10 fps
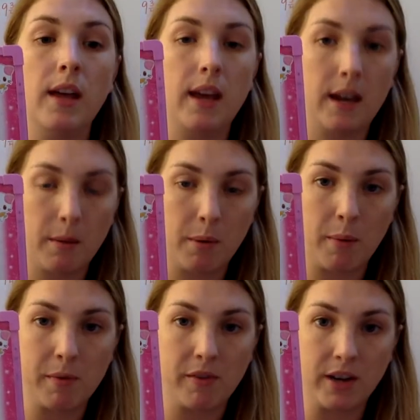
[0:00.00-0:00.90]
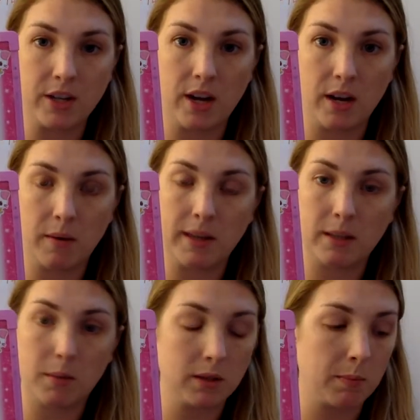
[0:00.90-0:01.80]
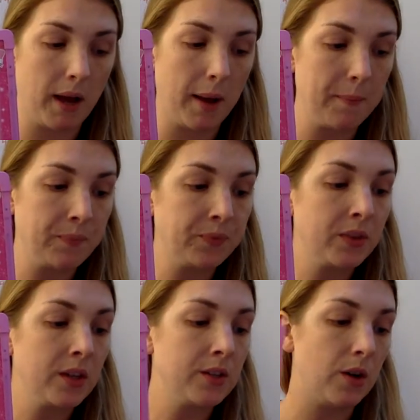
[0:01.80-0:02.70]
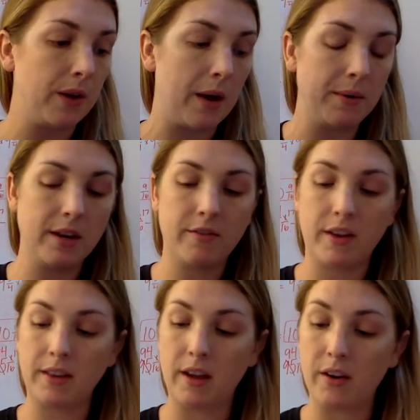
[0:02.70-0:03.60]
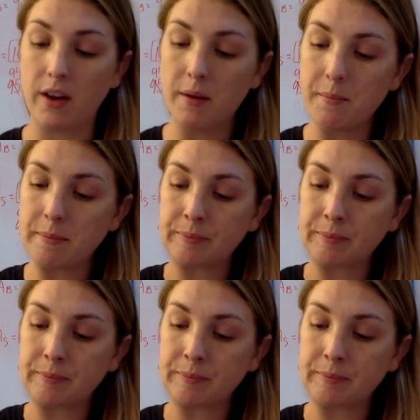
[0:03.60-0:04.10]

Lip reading: an improper fraction anyway to multiply. So now we need to find the area.